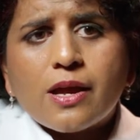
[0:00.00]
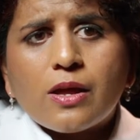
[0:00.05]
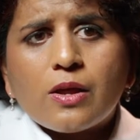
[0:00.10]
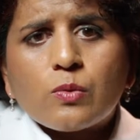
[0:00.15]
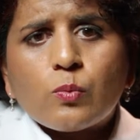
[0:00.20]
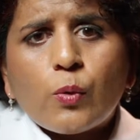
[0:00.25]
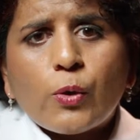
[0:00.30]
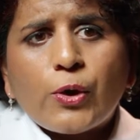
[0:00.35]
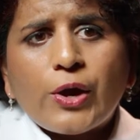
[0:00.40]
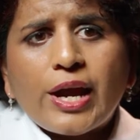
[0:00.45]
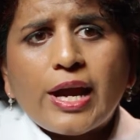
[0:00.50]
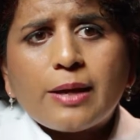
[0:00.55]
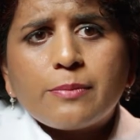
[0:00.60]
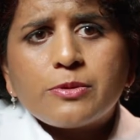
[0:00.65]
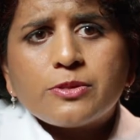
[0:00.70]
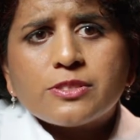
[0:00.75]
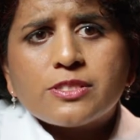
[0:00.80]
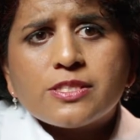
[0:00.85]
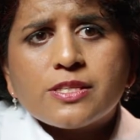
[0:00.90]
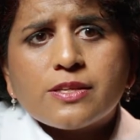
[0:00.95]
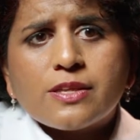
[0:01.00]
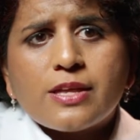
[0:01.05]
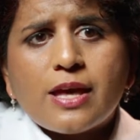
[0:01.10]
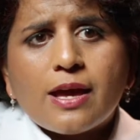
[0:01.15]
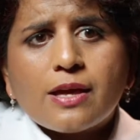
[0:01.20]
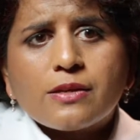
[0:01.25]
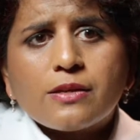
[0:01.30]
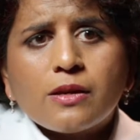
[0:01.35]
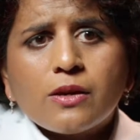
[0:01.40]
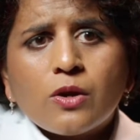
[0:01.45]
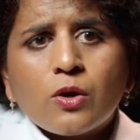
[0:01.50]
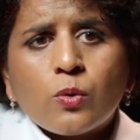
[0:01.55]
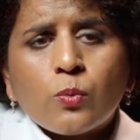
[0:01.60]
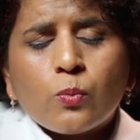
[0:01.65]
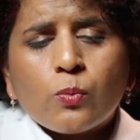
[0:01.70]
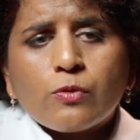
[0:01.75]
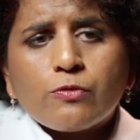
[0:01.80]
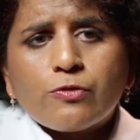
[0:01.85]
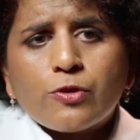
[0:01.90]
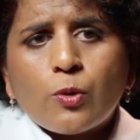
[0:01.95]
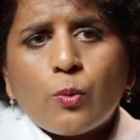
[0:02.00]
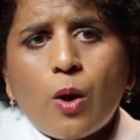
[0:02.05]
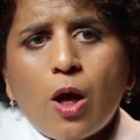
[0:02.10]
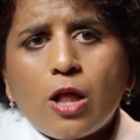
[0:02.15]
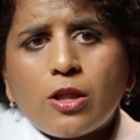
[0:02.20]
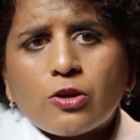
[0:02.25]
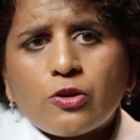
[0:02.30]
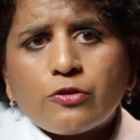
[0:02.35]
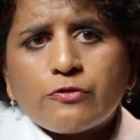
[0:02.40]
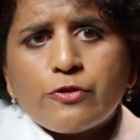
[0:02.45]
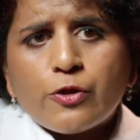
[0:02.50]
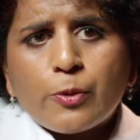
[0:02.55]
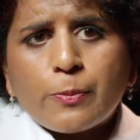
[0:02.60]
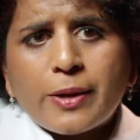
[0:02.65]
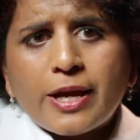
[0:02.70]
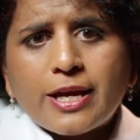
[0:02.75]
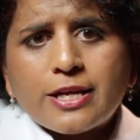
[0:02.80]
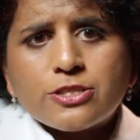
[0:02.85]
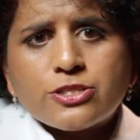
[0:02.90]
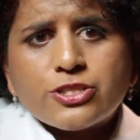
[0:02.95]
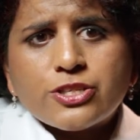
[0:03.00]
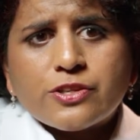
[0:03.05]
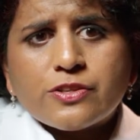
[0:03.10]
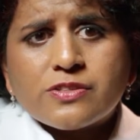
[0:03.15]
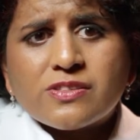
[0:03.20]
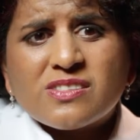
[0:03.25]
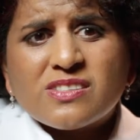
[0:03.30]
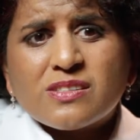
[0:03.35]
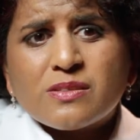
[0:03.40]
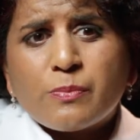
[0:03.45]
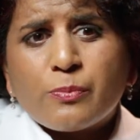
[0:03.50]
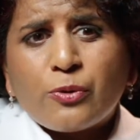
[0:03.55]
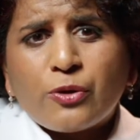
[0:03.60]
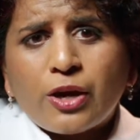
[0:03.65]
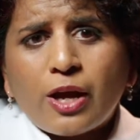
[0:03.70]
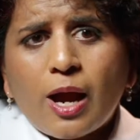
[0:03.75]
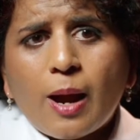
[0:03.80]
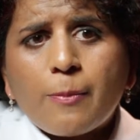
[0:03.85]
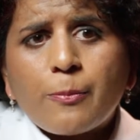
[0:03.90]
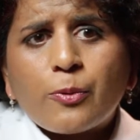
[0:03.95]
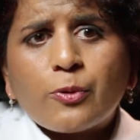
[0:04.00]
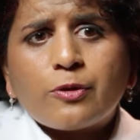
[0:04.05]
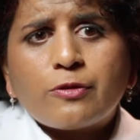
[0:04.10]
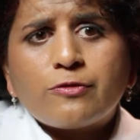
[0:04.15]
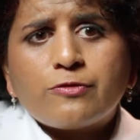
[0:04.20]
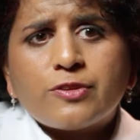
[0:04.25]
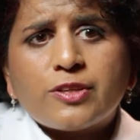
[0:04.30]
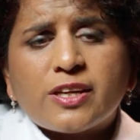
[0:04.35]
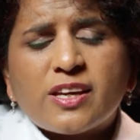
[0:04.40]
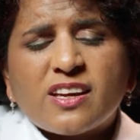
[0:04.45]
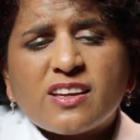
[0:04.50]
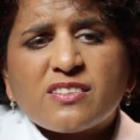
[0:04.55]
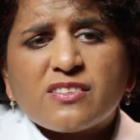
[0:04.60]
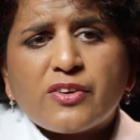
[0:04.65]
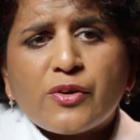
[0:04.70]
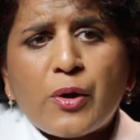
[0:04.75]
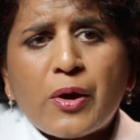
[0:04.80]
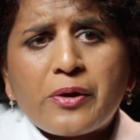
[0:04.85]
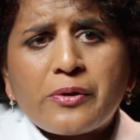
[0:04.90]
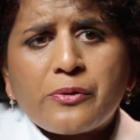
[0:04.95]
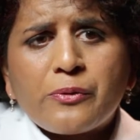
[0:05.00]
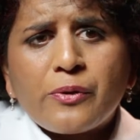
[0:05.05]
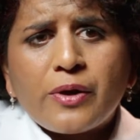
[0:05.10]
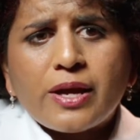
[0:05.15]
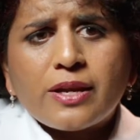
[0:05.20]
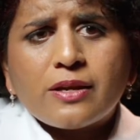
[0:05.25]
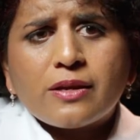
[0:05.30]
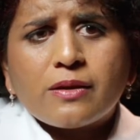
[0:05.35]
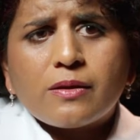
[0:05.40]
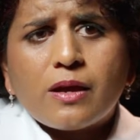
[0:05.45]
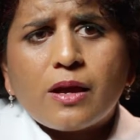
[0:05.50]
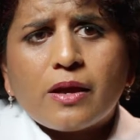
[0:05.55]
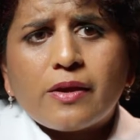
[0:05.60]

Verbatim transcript: And we're able to then review all of our patients preoperatively and create a,